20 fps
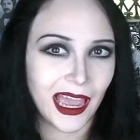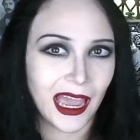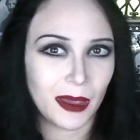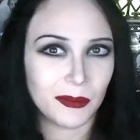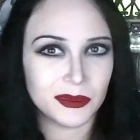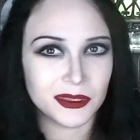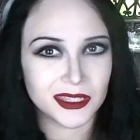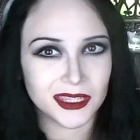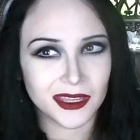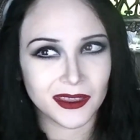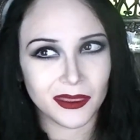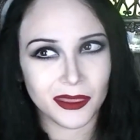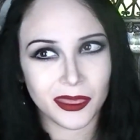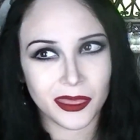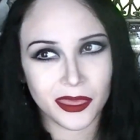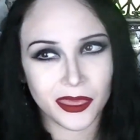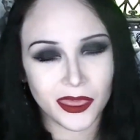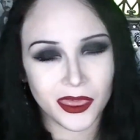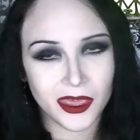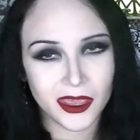
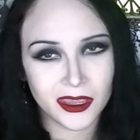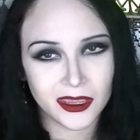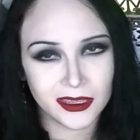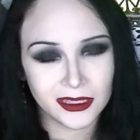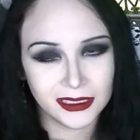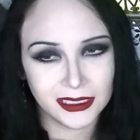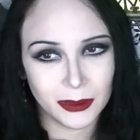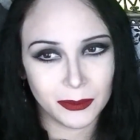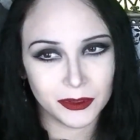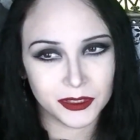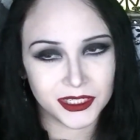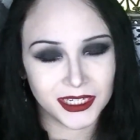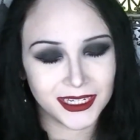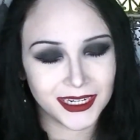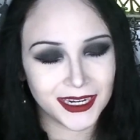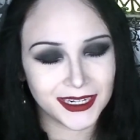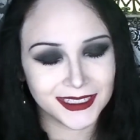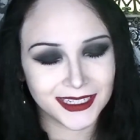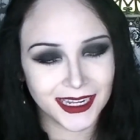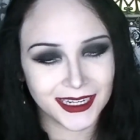Absinthe Libertine
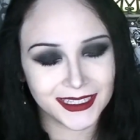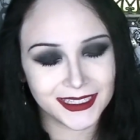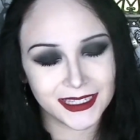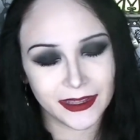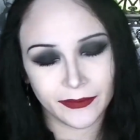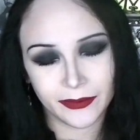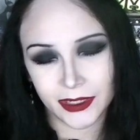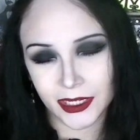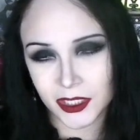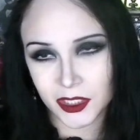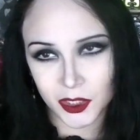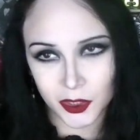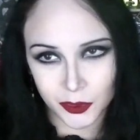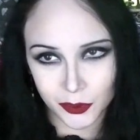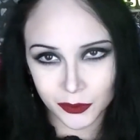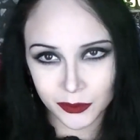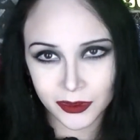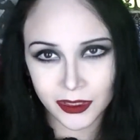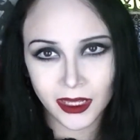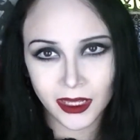Intense72.